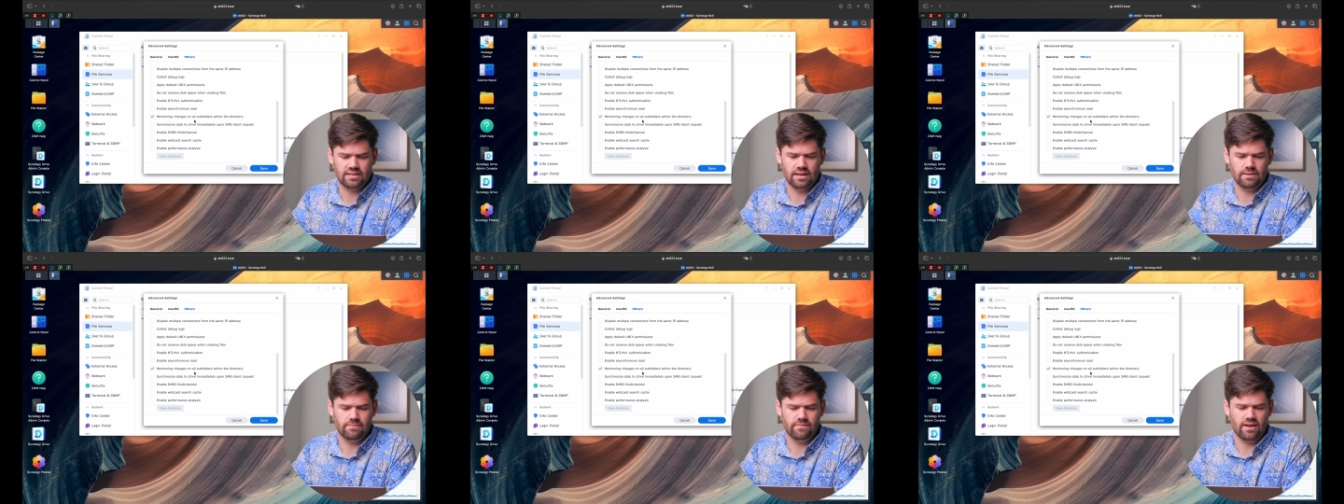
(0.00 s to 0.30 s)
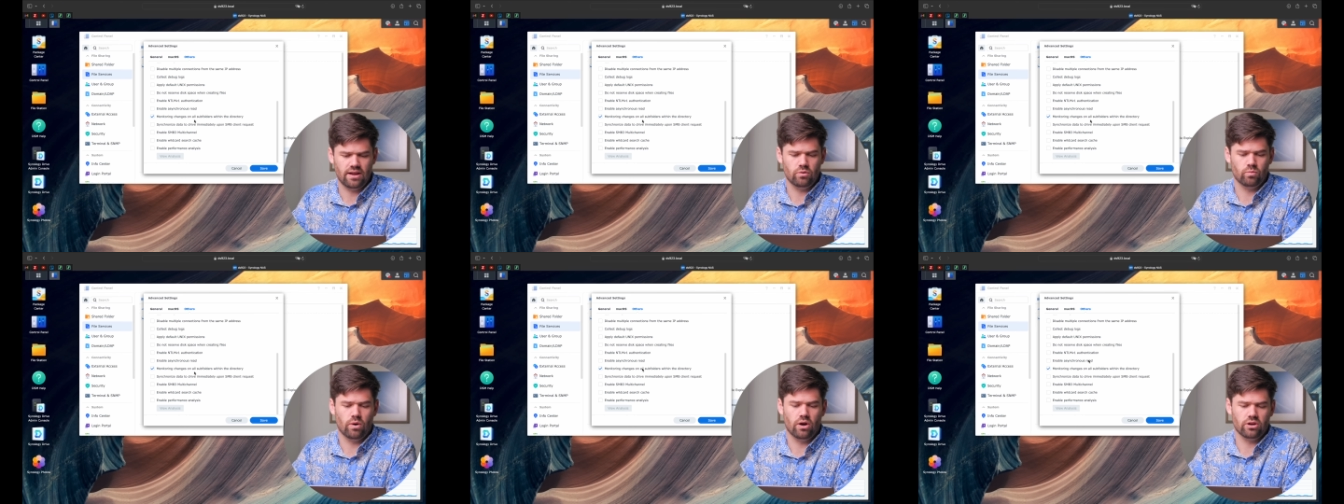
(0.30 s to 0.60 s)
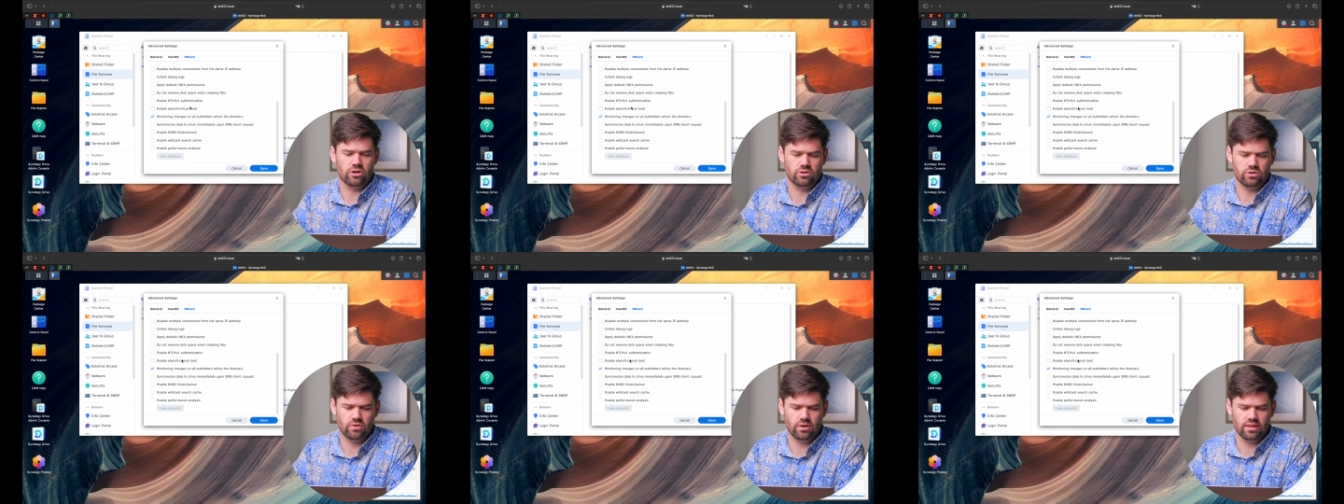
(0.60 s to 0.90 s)
same vein,
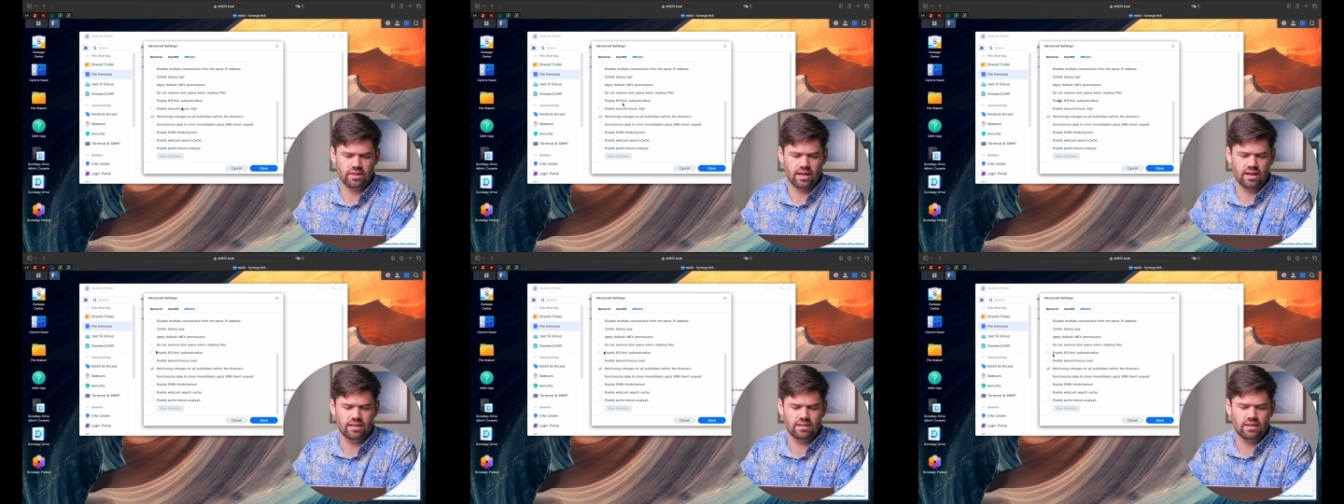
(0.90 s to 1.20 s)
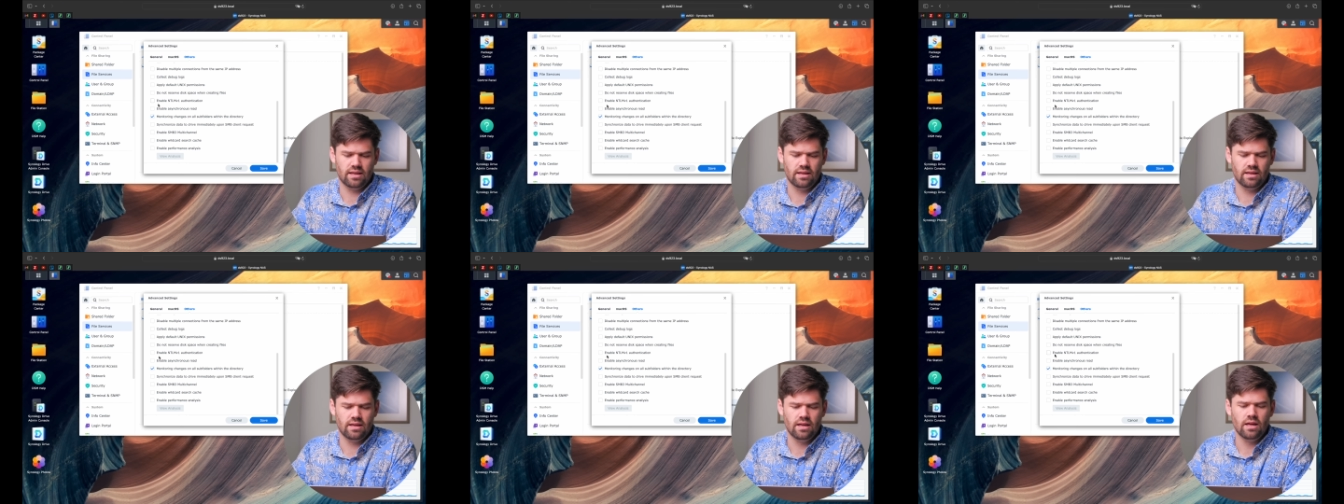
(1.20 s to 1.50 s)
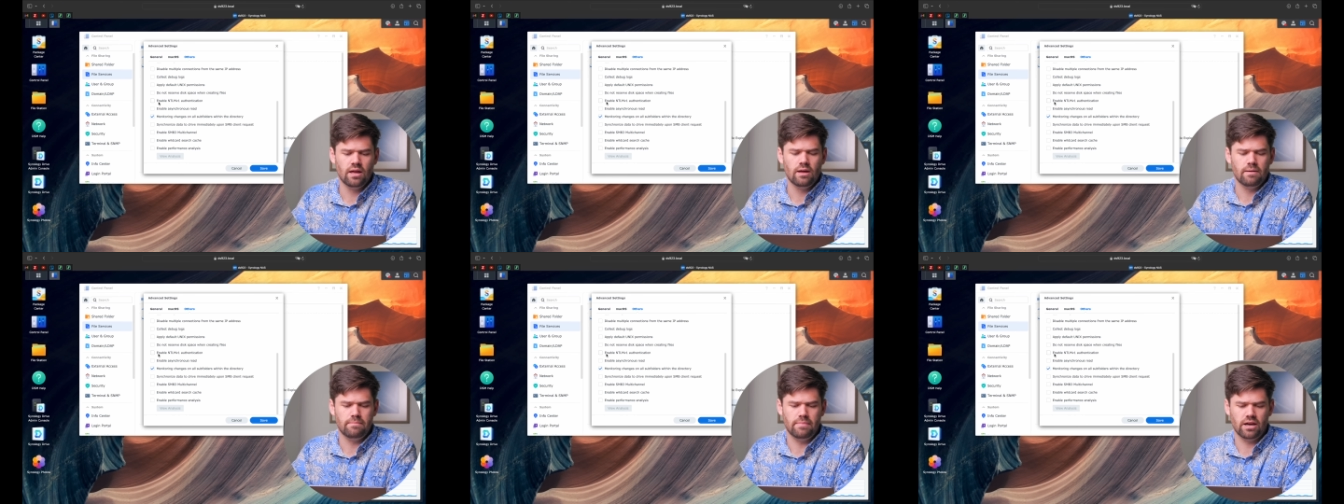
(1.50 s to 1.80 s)
while you're doing that,
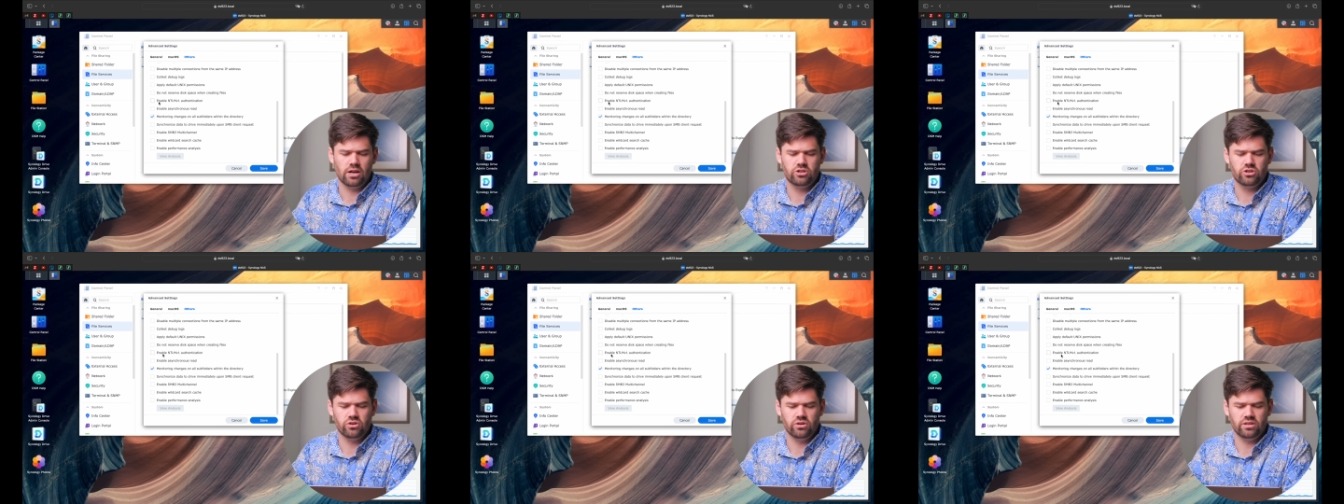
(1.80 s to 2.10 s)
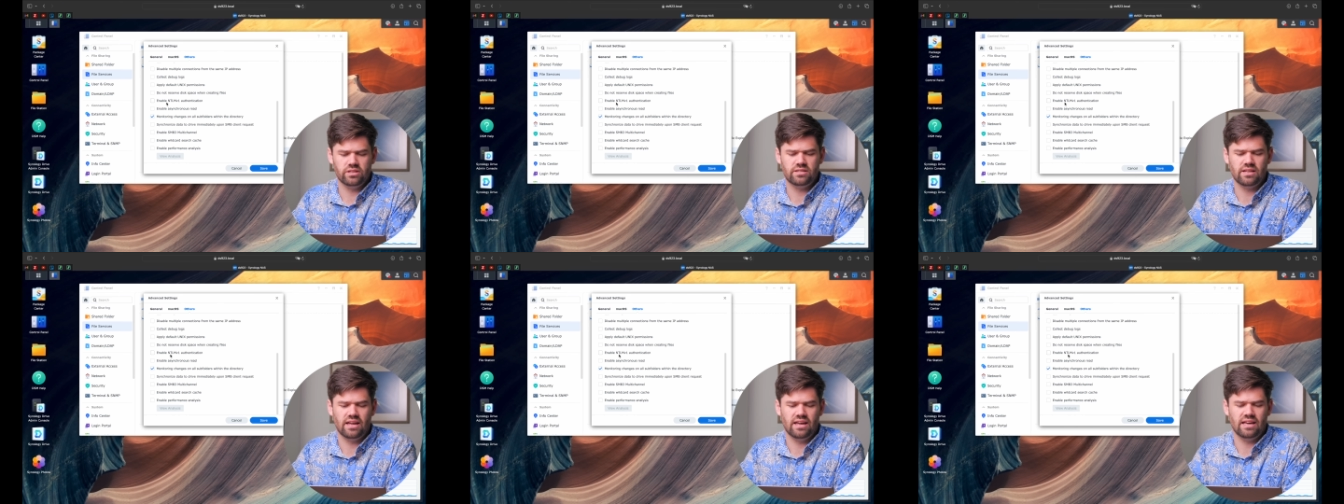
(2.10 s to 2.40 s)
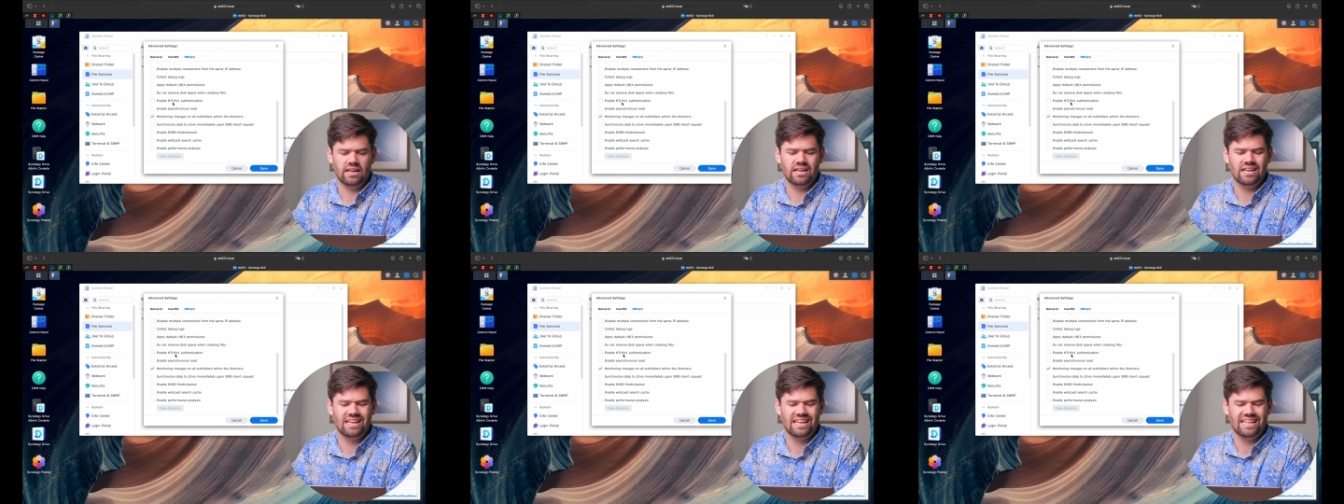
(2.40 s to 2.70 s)
make sure to
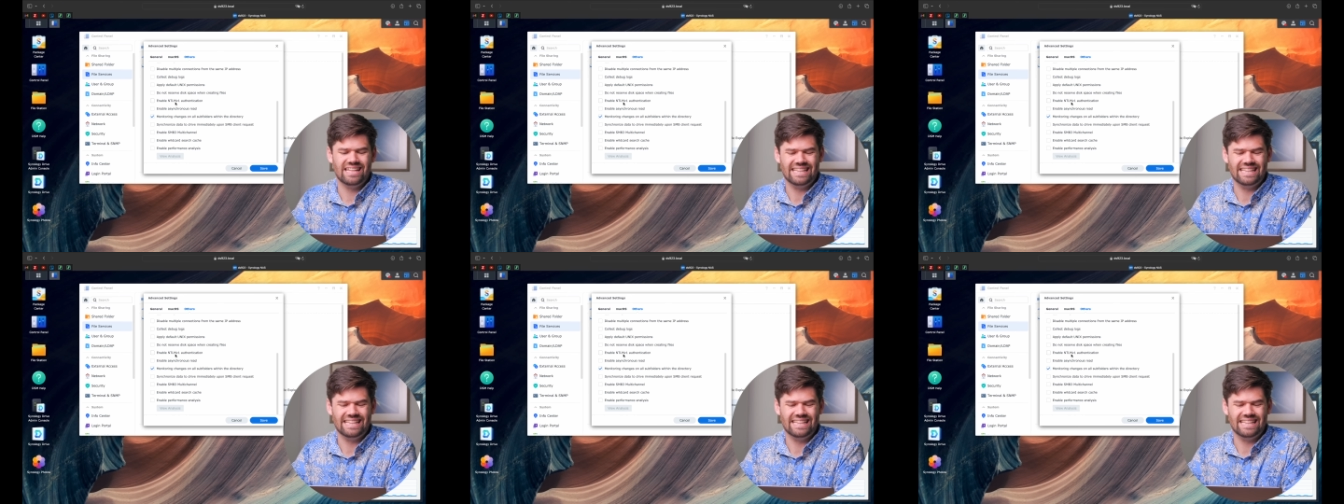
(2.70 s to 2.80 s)
say